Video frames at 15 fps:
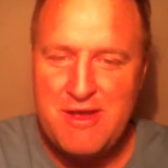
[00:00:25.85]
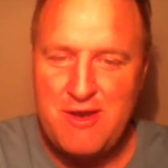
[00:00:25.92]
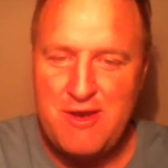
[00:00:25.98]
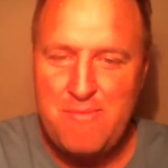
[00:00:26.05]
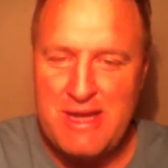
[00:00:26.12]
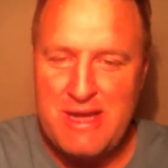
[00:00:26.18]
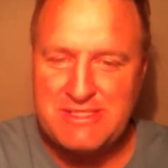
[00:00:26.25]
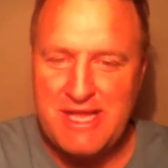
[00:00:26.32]
Not
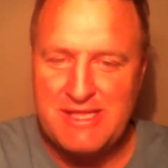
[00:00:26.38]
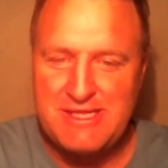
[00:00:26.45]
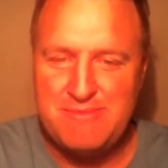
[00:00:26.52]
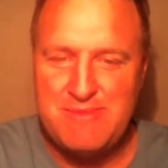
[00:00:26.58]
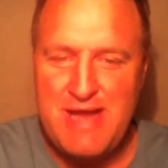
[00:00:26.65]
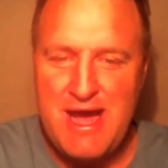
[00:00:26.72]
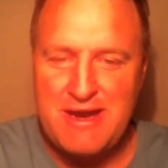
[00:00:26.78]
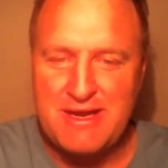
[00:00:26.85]
much gets him
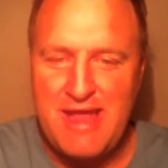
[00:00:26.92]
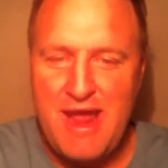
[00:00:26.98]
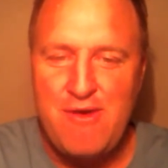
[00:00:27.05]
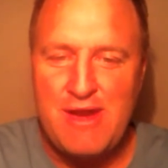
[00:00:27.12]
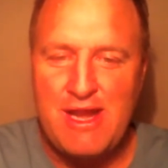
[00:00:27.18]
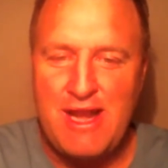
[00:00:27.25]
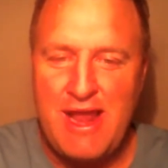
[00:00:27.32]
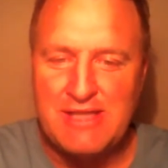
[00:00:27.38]
down.
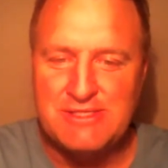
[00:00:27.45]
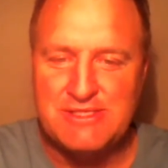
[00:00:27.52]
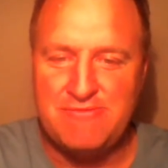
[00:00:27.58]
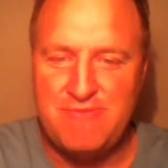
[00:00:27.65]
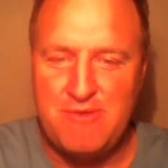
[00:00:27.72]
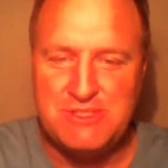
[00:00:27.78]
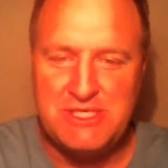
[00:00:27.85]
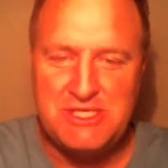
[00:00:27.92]
Gary Lenton
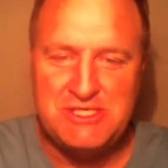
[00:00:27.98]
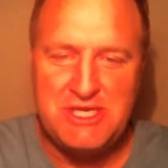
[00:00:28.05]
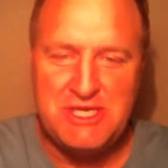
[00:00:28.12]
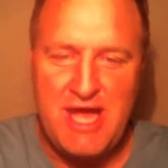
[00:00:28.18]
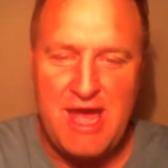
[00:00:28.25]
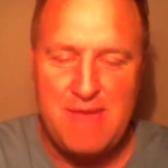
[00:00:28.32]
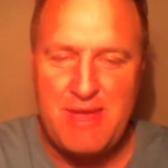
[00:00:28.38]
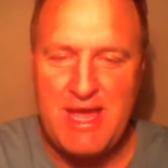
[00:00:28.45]
from
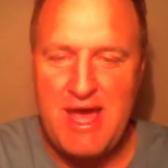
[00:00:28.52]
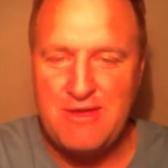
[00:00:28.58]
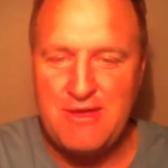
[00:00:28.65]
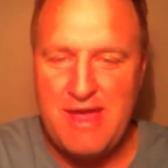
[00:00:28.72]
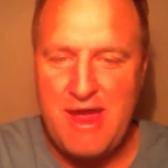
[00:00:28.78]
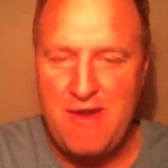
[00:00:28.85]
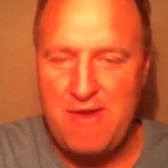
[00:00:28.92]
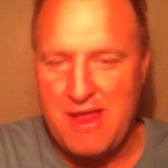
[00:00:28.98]
GGGaming. How you,
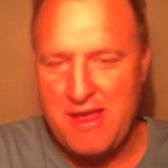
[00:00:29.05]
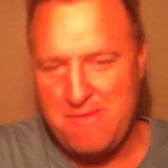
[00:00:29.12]
Gary?